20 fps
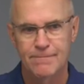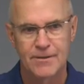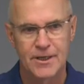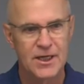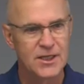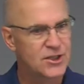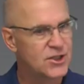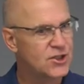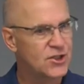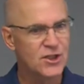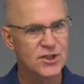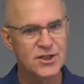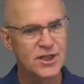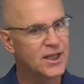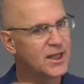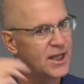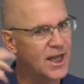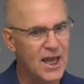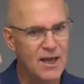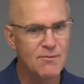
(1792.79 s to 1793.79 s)
It's just a
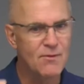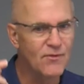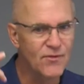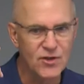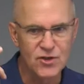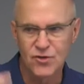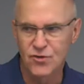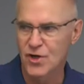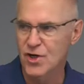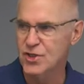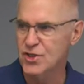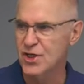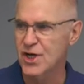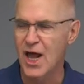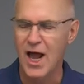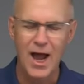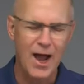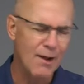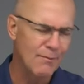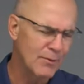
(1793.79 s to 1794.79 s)
game of attrition.
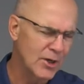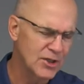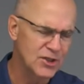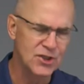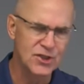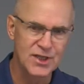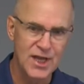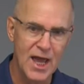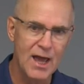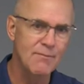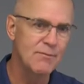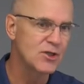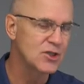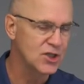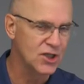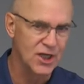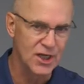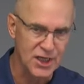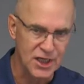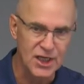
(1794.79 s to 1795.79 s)
How much
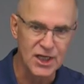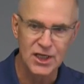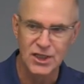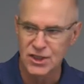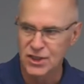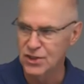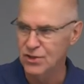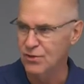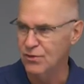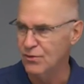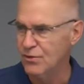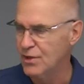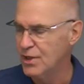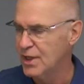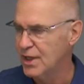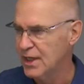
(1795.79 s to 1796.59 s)
damage can he do?